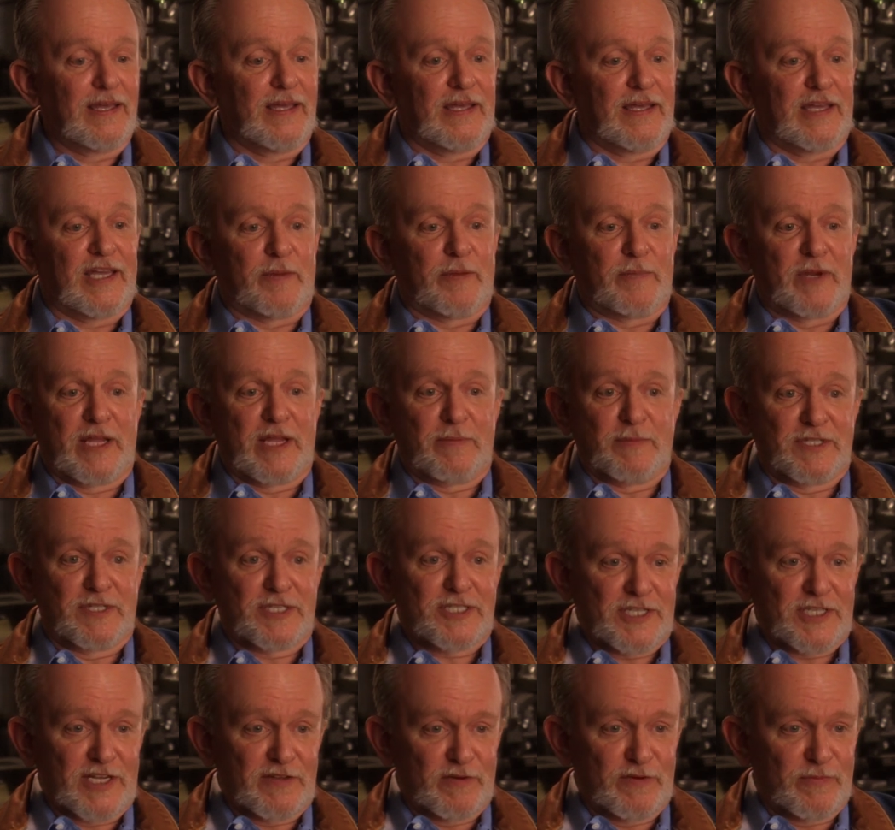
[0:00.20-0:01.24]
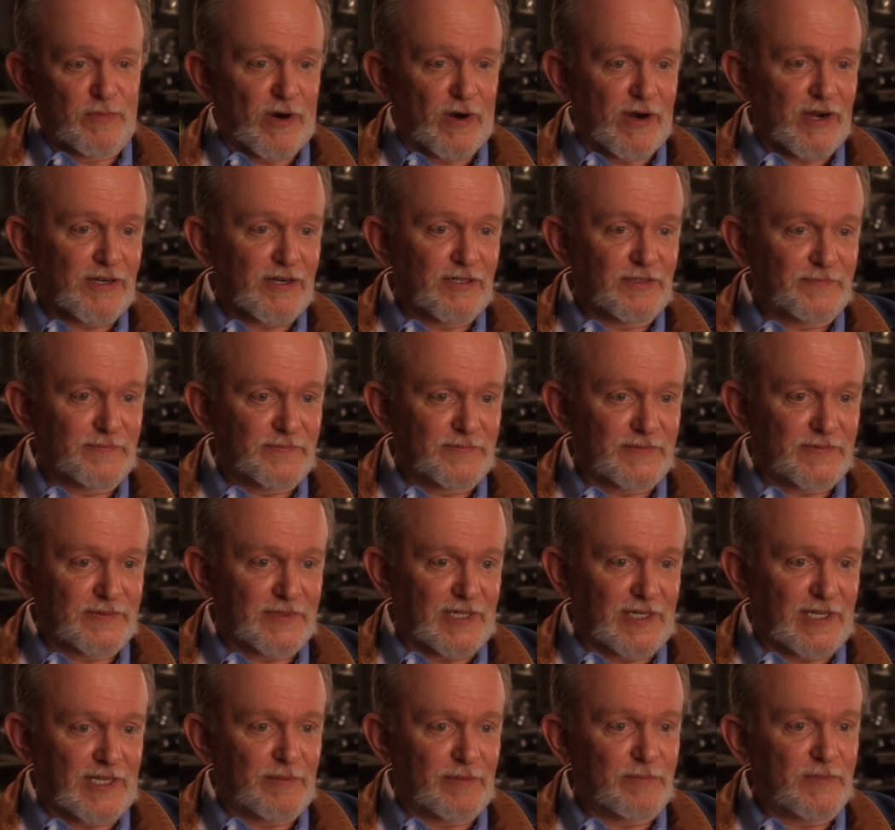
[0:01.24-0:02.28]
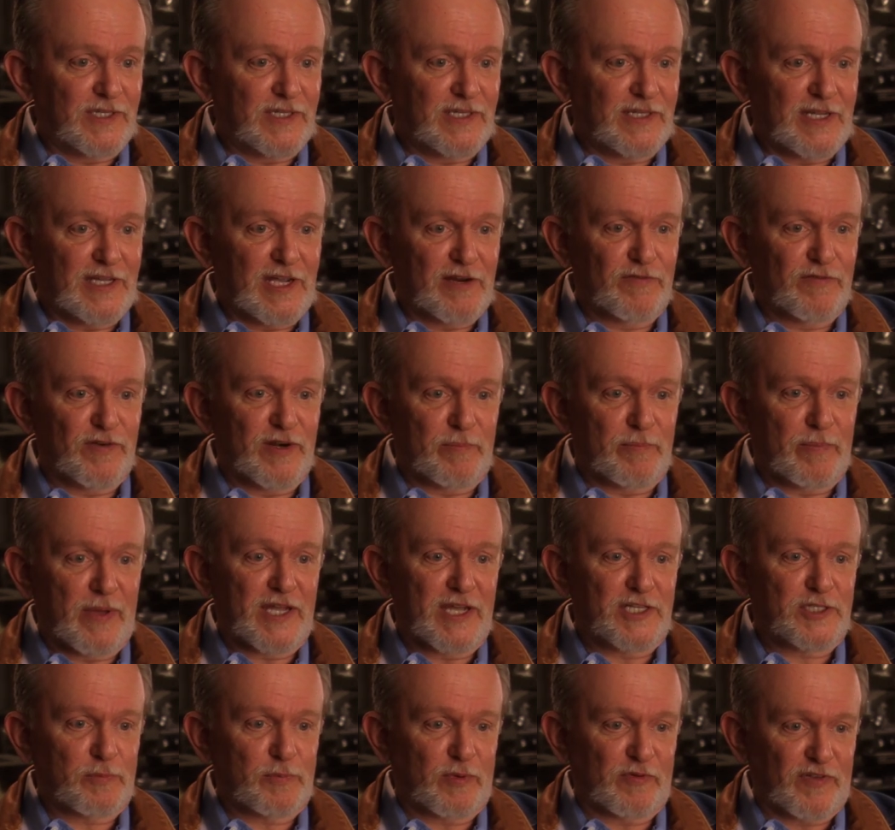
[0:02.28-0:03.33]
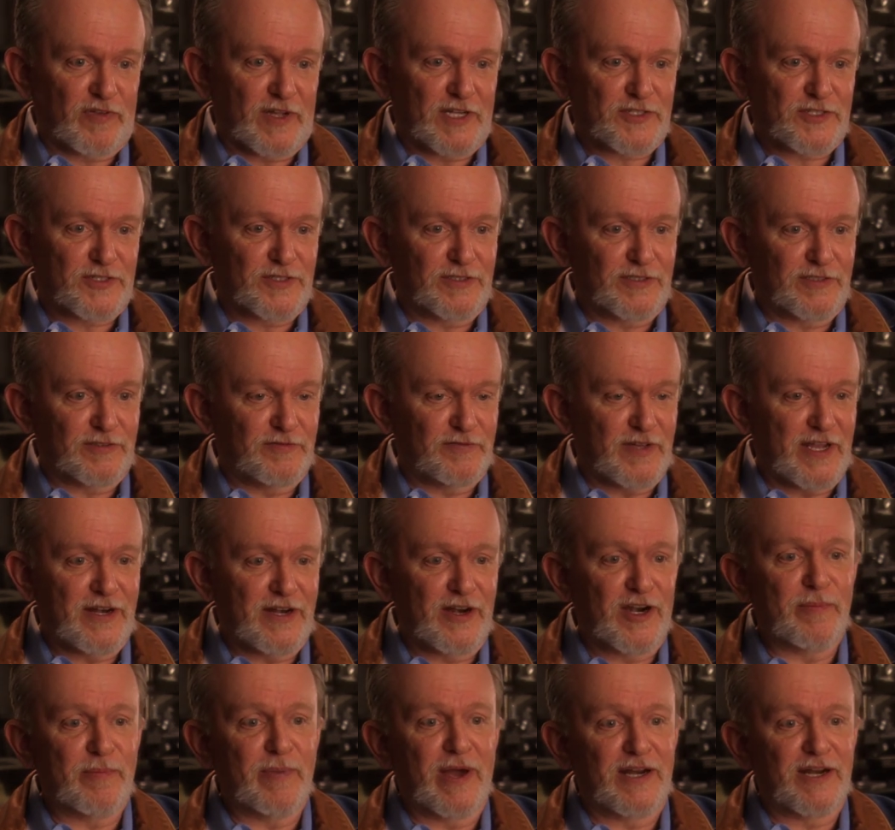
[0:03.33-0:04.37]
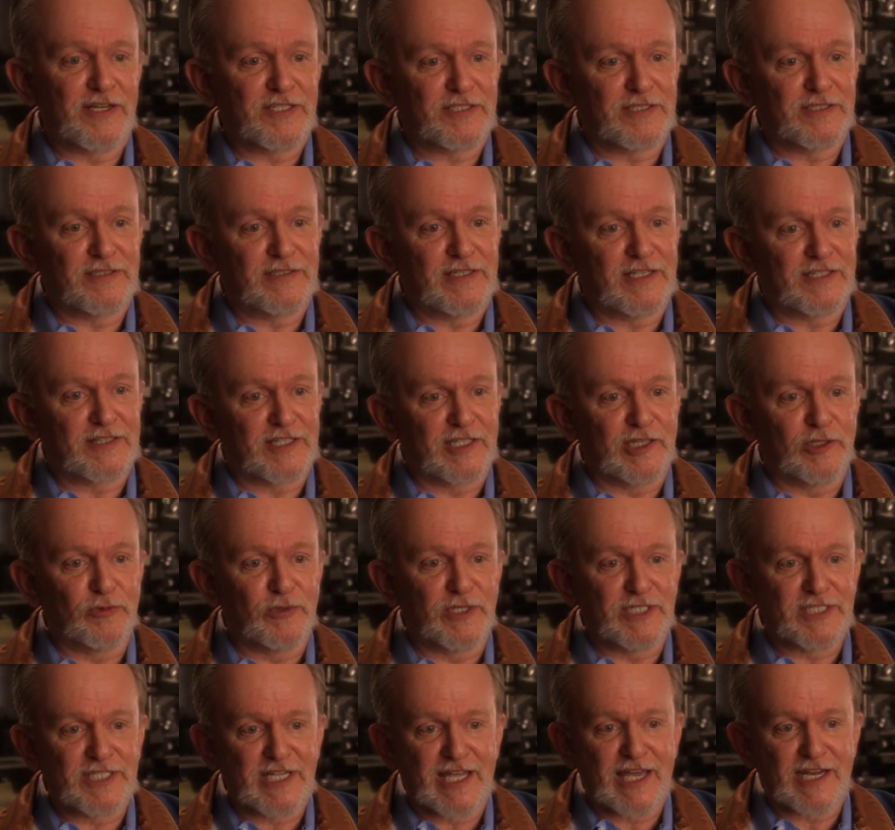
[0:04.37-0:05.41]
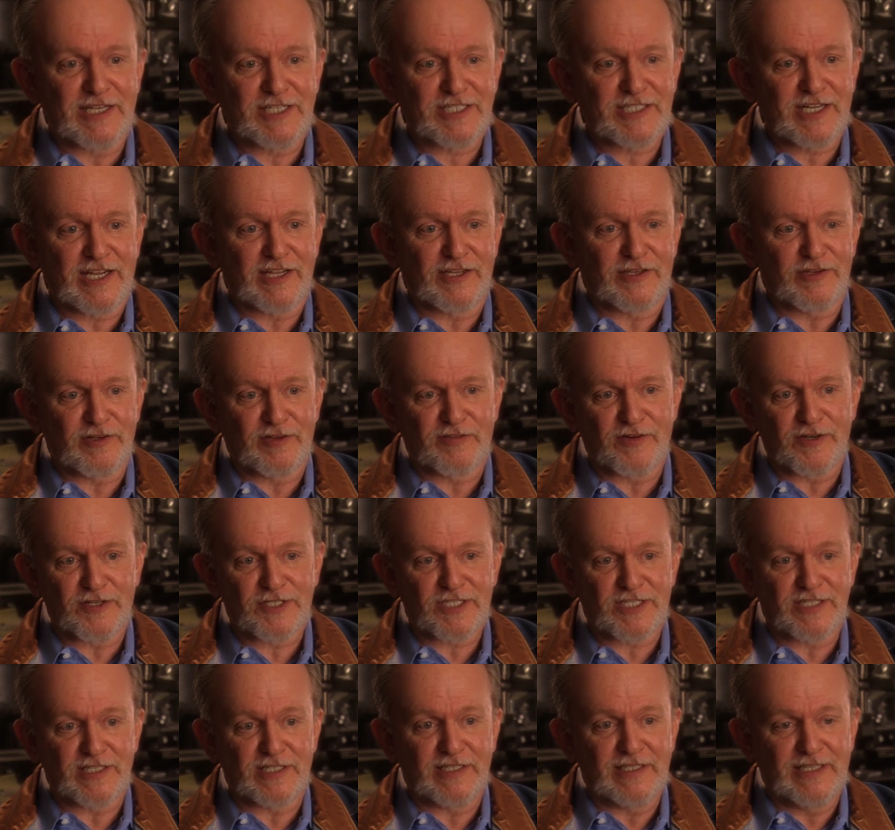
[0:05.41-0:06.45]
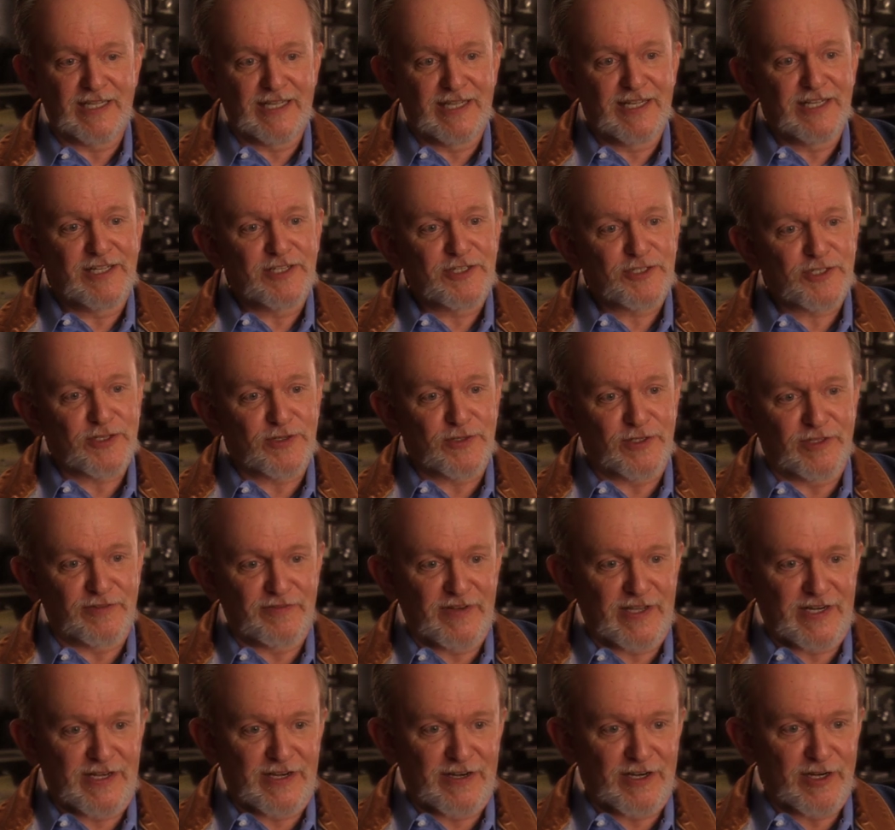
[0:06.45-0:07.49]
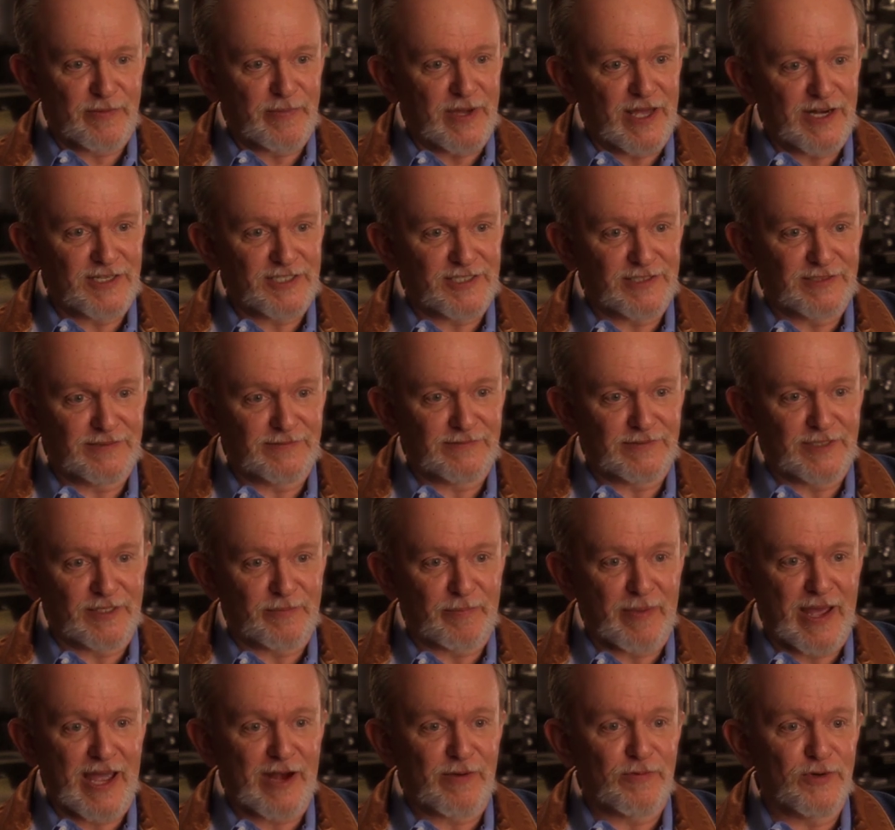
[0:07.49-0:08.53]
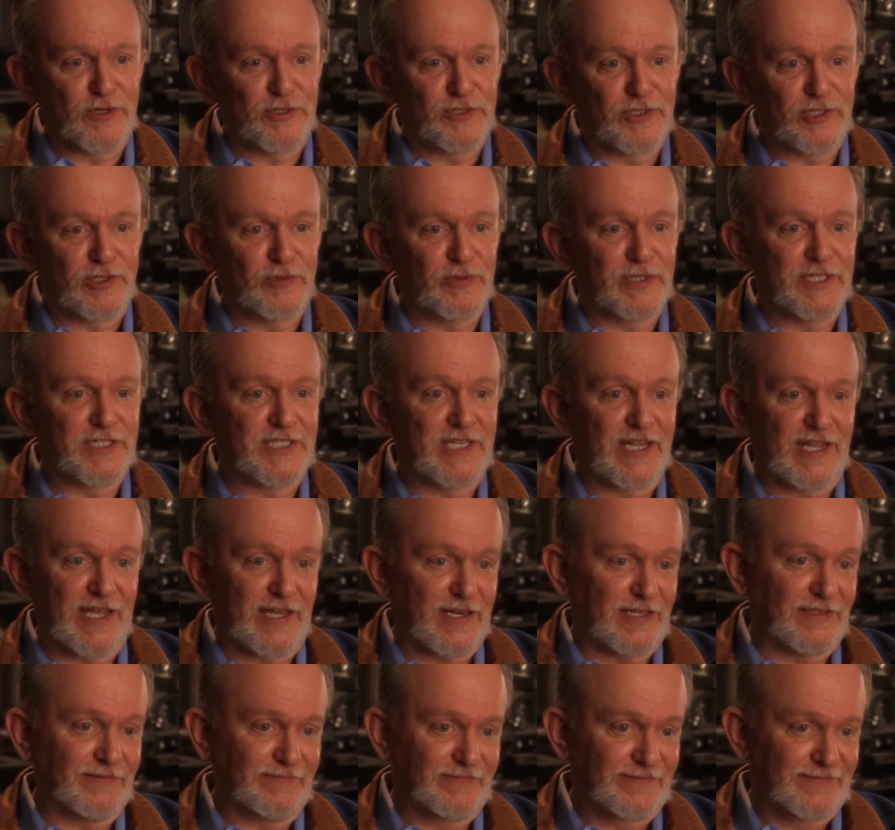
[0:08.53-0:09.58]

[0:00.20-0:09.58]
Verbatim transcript: Yeah, my name is Steven Barker. I'm the Everett Besch Professor of Veterinary Medicine at the Louisiana State University School of Veterinary Medicine in Baton Rouge, Louisiana.